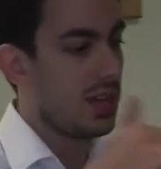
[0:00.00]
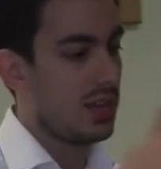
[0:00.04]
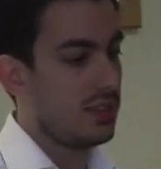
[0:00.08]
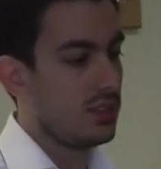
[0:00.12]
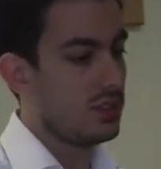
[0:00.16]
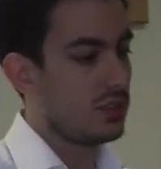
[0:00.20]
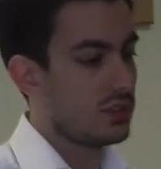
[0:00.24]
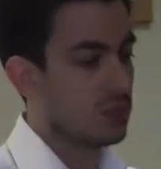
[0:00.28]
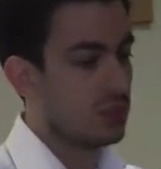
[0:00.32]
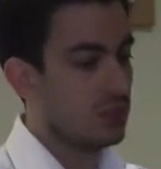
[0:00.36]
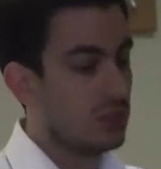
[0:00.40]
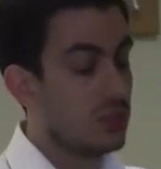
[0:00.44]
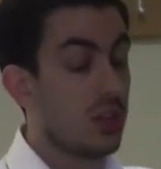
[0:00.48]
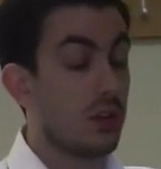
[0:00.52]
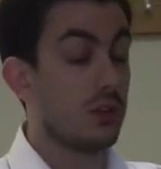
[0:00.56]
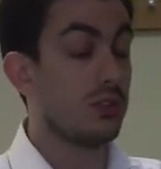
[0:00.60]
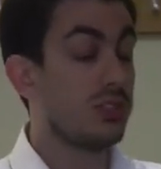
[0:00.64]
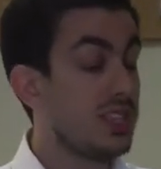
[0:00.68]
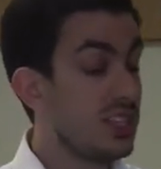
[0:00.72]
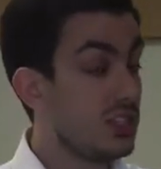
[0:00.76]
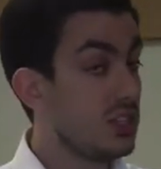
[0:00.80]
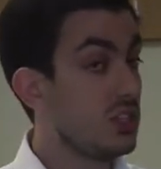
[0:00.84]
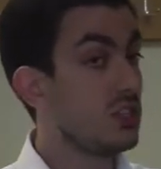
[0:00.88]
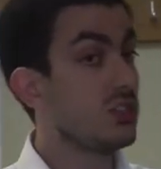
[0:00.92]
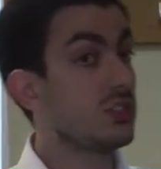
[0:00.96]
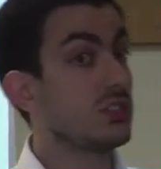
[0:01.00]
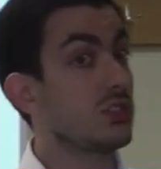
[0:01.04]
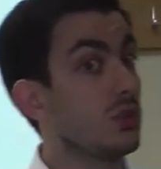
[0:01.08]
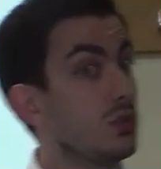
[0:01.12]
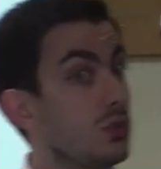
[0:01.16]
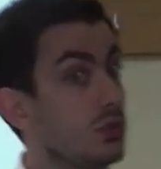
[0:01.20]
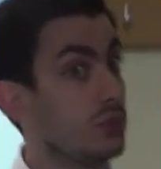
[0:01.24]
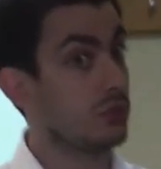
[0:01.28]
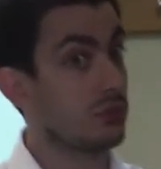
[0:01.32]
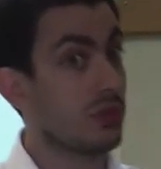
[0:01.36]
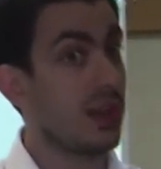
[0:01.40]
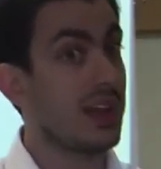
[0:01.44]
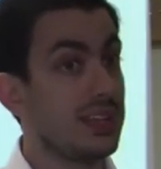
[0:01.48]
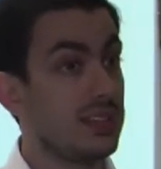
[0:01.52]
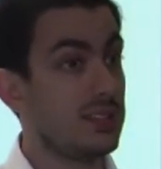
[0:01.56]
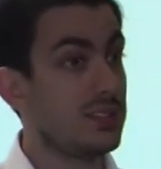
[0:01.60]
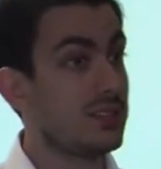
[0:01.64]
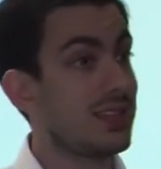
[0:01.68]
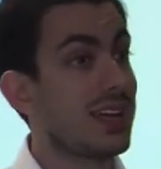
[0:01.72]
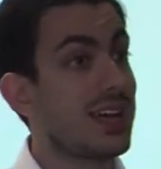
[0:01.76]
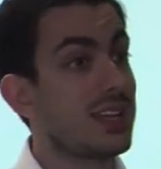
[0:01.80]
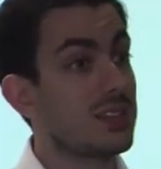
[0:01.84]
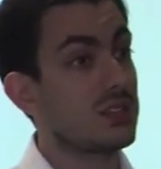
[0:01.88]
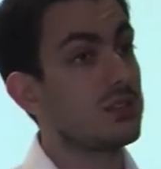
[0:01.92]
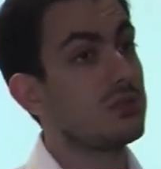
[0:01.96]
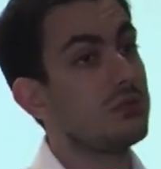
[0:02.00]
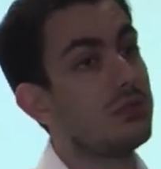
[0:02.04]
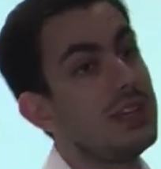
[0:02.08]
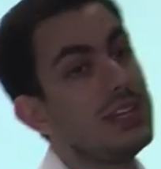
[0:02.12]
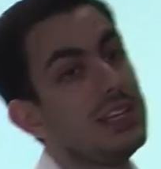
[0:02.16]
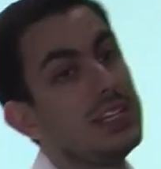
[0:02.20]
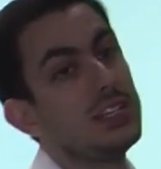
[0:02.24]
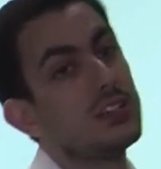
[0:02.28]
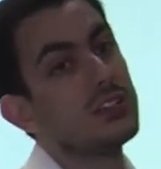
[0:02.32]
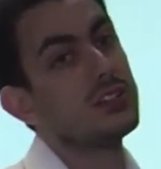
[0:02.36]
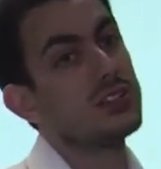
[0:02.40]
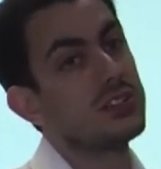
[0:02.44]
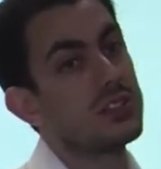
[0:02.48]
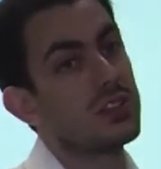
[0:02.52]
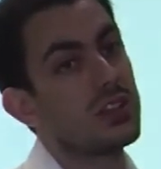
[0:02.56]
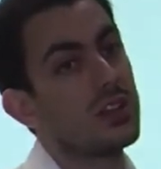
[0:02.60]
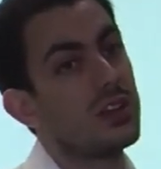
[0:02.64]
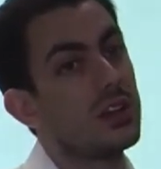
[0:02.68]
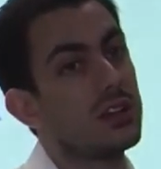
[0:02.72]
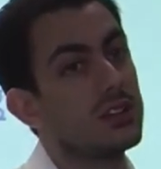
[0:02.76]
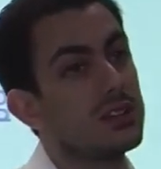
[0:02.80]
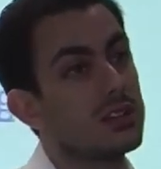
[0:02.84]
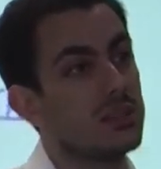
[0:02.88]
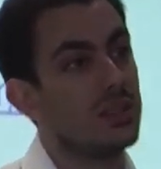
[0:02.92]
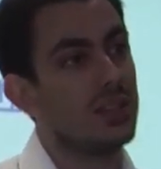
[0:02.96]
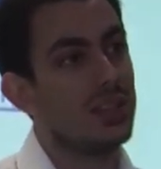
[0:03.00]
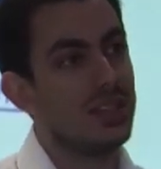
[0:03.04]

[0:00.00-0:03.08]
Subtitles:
And, you know, teaching schools, great, that's a really good start.